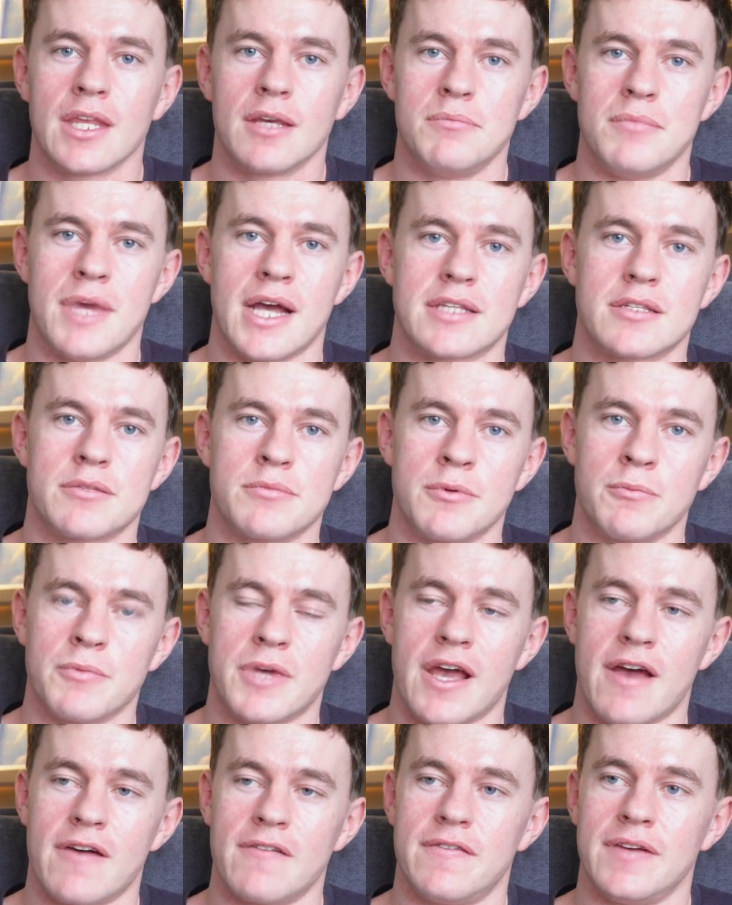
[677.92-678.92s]
maximum
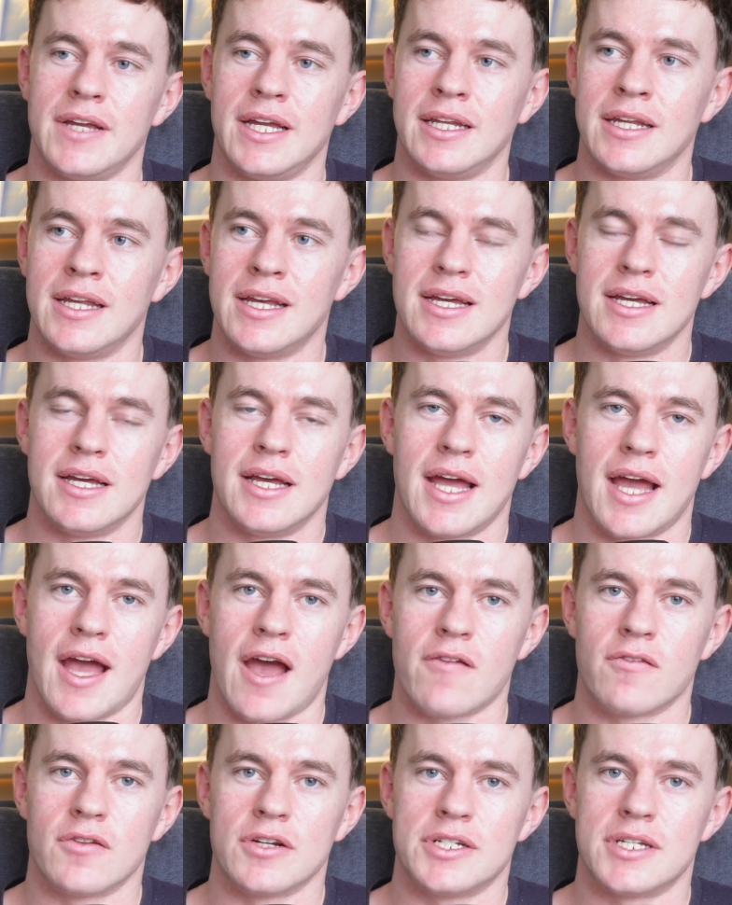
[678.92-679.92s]
caffeine,
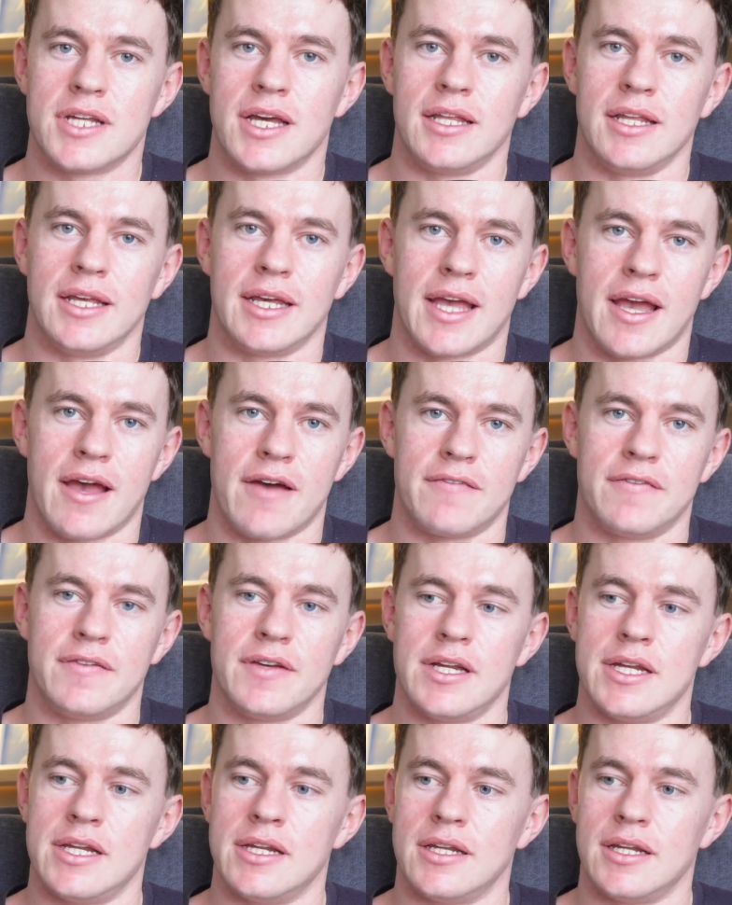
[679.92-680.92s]
average daily
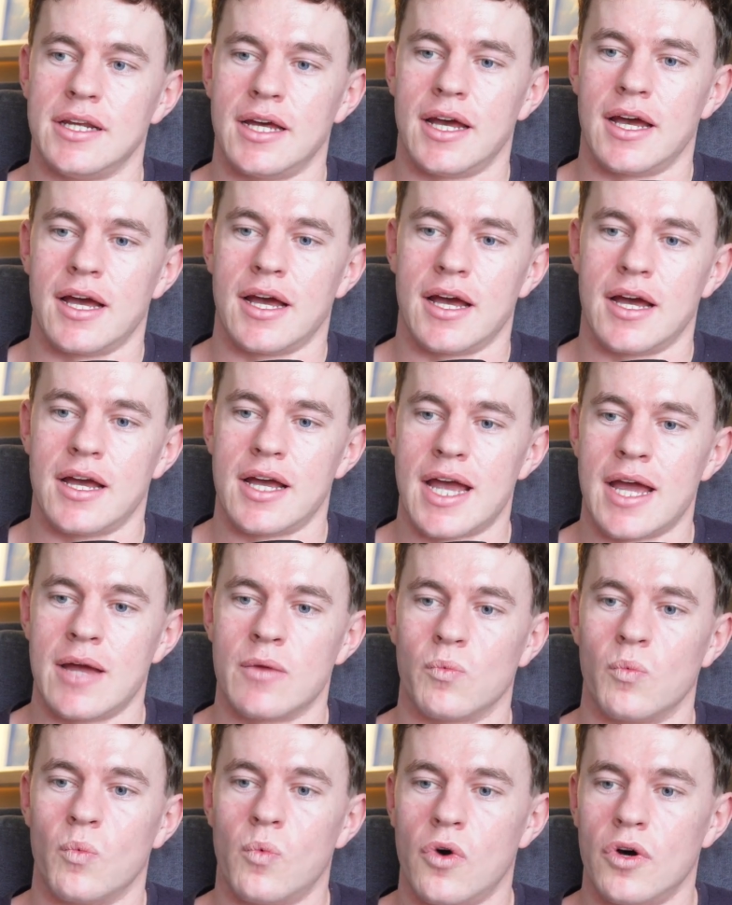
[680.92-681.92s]
caffeine,
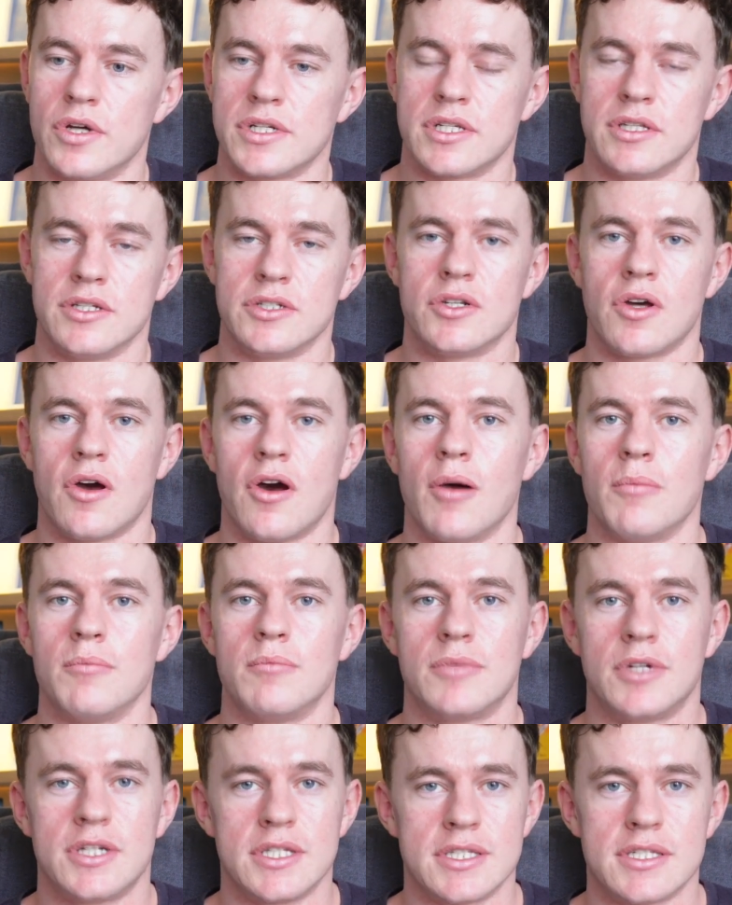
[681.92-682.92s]
and what the
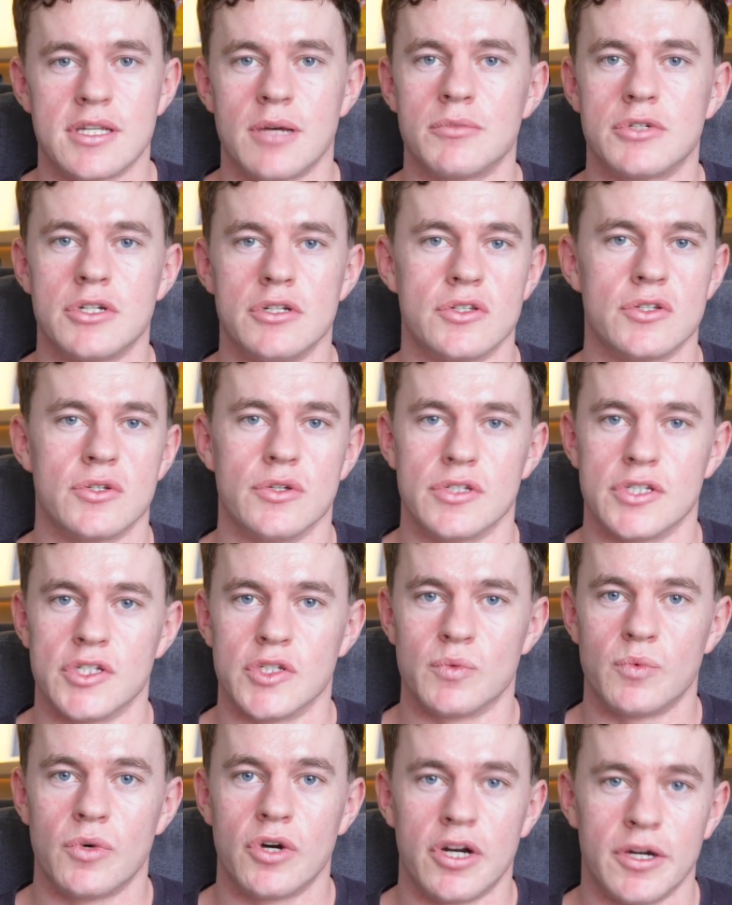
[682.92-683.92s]
top consumption
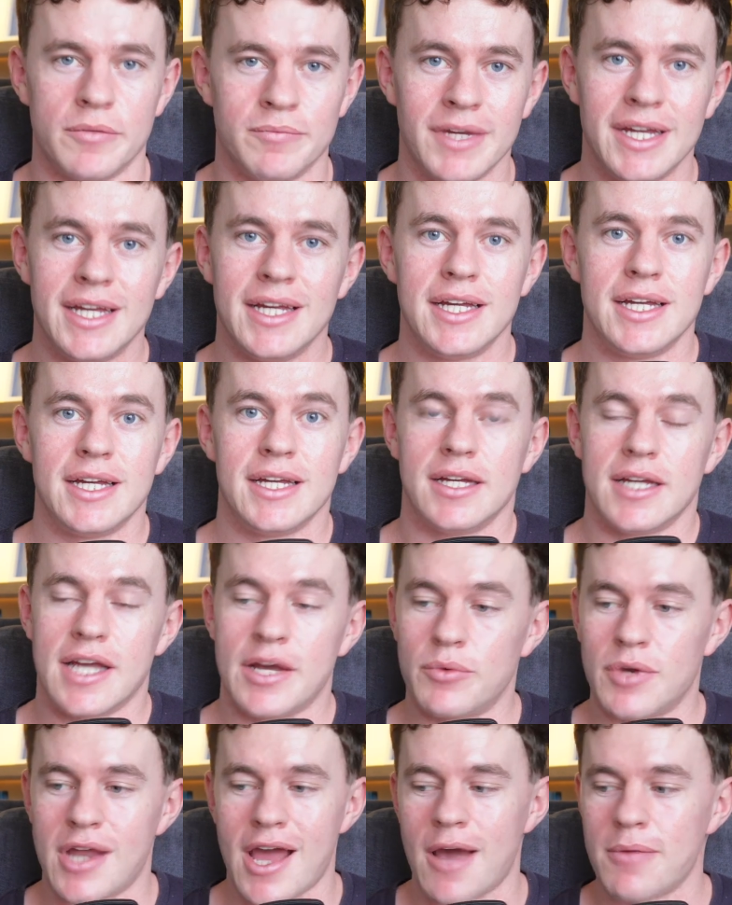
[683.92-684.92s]
sources were. It
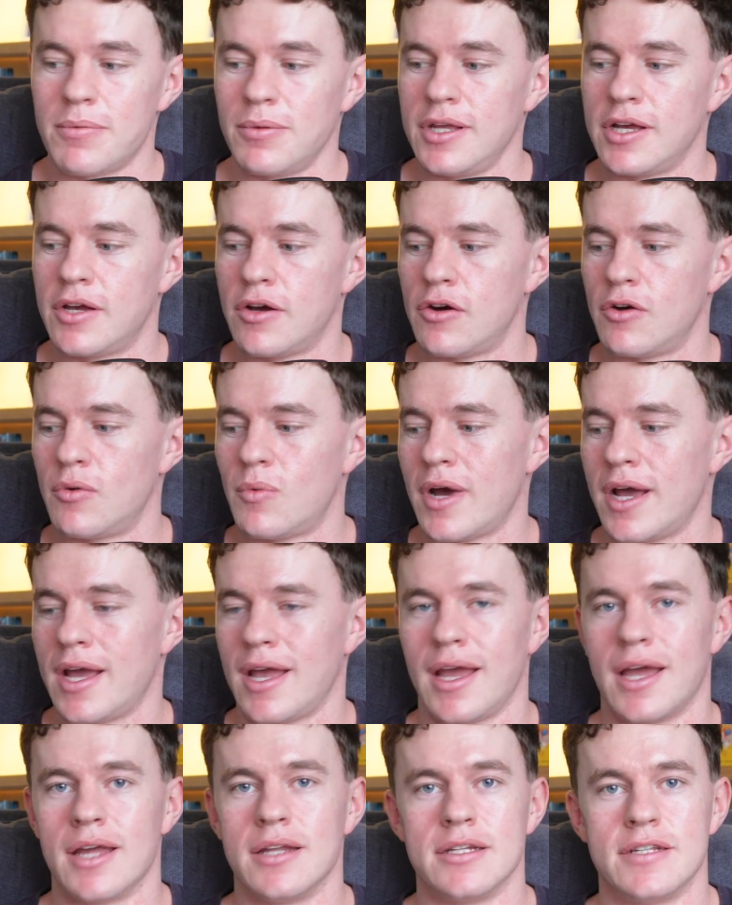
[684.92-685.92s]
would happily go
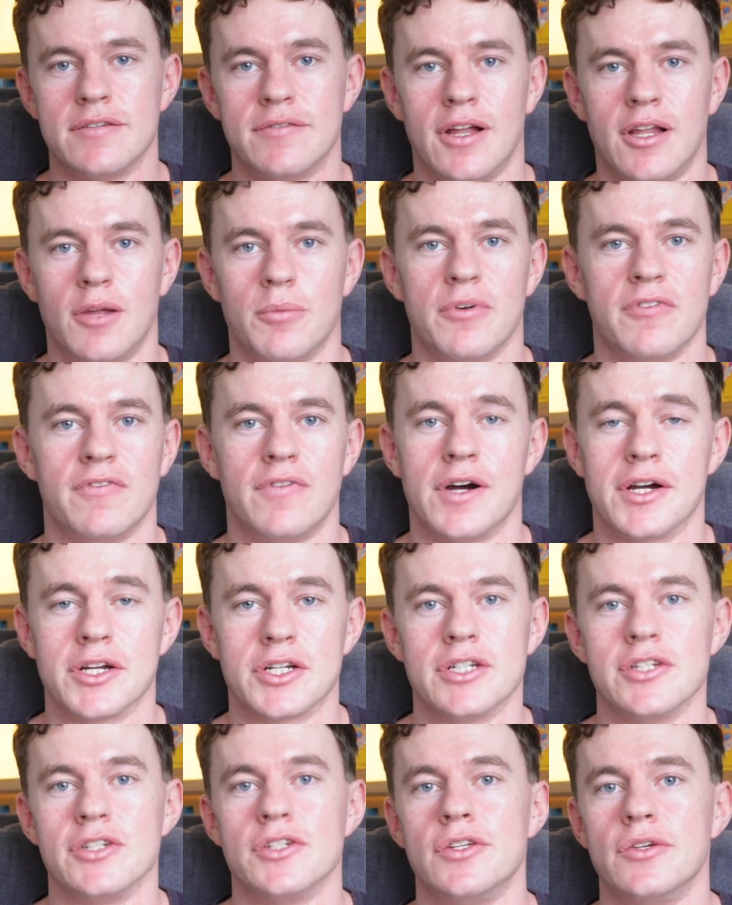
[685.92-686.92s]
away and develop a
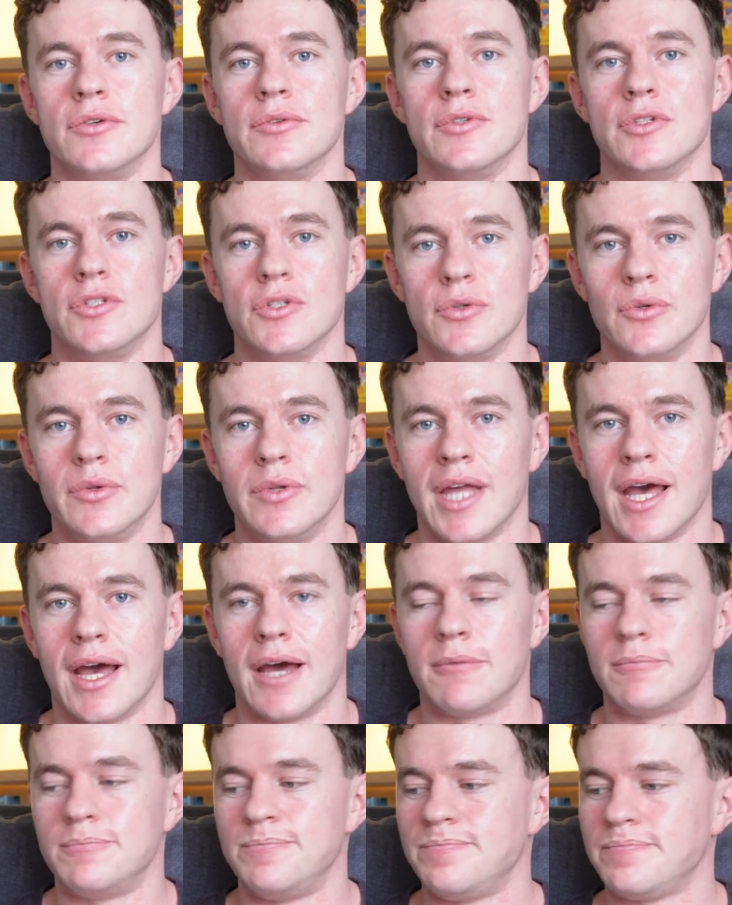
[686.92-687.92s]
function to do
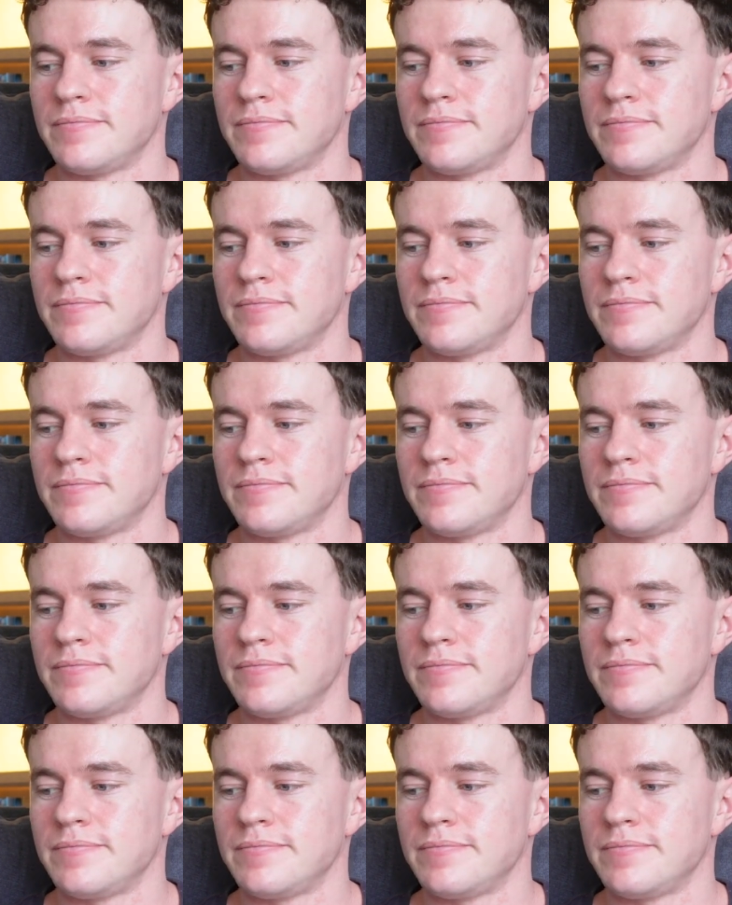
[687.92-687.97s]
that.